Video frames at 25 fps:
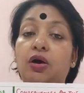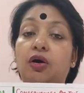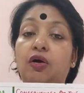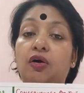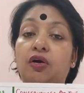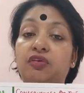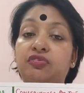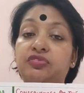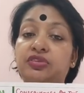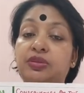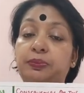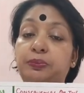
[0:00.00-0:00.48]

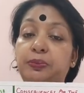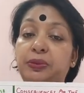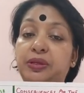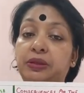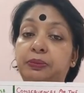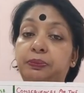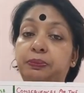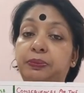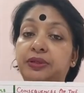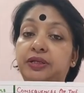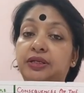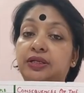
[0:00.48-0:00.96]
of the
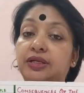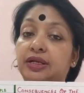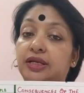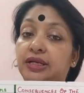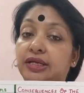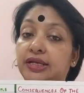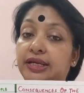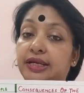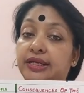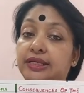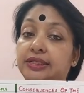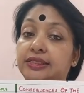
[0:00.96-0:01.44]
people
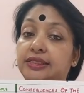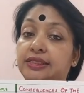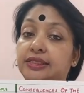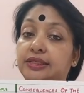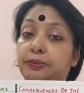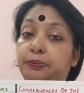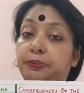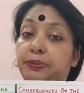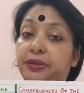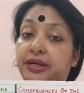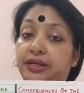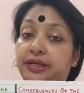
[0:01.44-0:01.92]
against
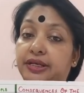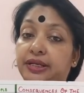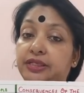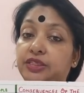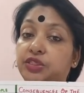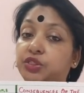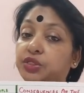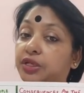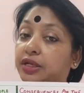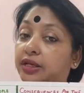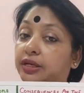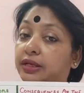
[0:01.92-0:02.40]
the
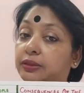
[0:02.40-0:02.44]
British